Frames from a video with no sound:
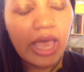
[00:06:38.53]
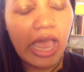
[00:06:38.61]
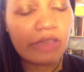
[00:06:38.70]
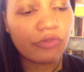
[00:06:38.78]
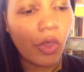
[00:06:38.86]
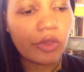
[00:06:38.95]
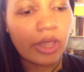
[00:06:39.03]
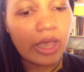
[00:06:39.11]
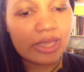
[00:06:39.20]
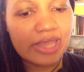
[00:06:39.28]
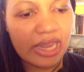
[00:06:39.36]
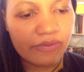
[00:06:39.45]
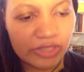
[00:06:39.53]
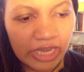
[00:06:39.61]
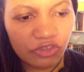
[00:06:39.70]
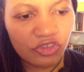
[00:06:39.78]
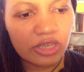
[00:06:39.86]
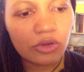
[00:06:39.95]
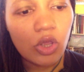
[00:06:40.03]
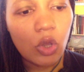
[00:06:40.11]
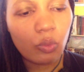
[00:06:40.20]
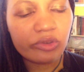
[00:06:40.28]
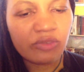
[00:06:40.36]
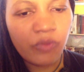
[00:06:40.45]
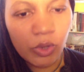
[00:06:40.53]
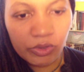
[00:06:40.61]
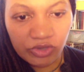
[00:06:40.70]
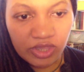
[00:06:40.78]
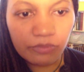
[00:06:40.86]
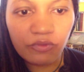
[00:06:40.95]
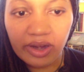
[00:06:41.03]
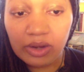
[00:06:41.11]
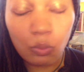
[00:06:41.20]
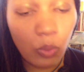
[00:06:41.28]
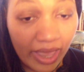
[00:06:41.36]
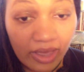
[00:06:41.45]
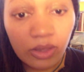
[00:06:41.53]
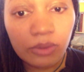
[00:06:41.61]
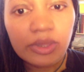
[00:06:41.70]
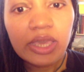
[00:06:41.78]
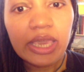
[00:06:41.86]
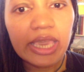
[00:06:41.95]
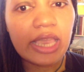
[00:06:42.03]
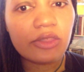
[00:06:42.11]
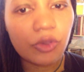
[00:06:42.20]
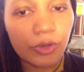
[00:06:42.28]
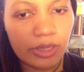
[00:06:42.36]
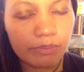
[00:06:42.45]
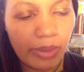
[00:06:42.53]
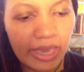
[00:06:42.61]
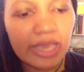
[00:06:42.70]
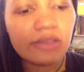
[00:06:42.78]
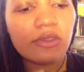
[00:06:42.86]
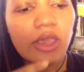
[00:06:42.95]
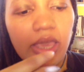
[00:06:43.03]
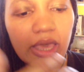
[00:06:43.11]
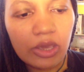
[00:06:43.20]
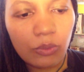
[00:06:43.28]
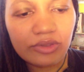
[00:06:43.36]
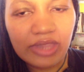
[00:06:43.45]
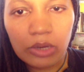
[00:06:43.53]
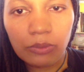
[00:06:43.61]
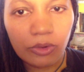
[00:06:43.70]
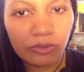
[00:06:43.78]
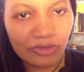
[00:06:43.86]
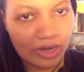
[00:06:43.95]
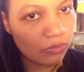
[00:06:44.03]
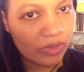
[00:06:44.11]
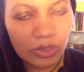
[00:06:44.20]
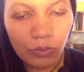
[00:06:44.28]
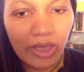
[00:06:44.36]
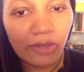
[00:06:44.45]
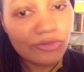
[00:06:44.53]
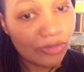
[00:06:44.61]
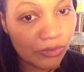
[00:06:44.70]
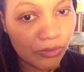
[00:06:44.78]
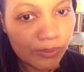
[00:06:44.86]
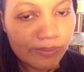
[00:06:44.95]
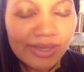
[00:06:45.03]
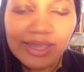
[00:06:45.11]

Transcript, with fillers: I thought a lot of attention was voted to them very well, and their campaigns would, they were done really well too.